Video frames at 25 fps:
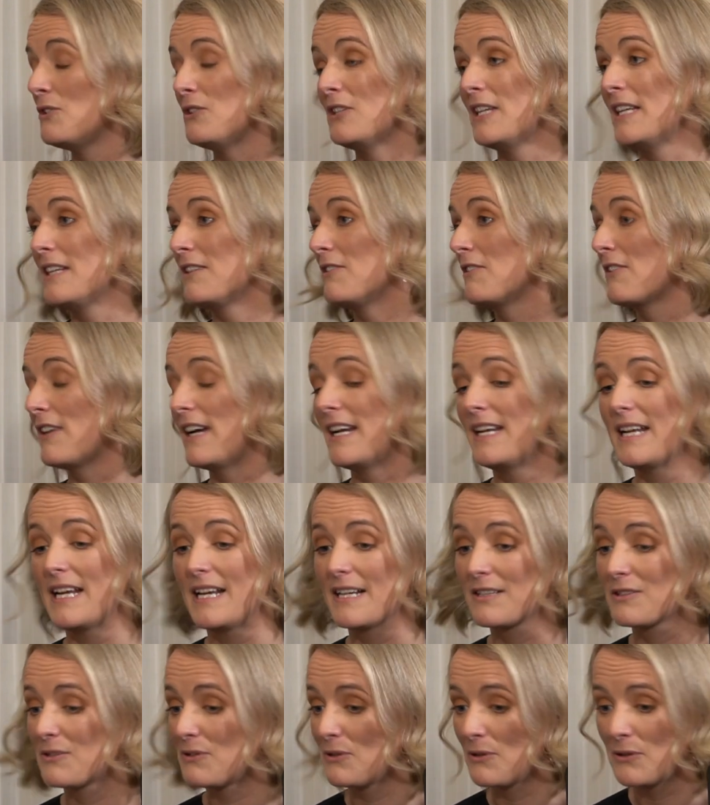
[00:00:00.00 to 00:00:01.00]
You need great
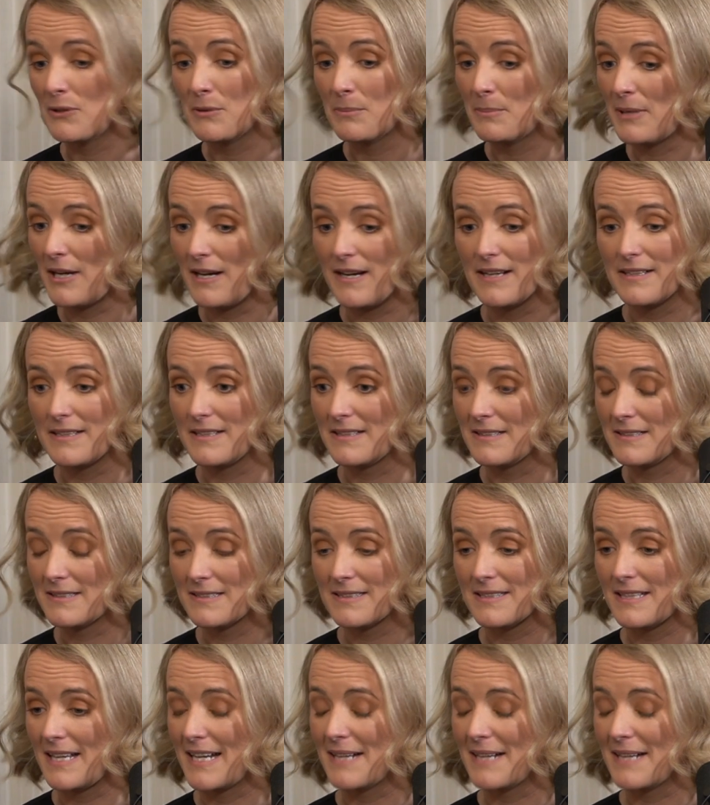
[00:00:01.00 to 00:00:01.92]
external partners.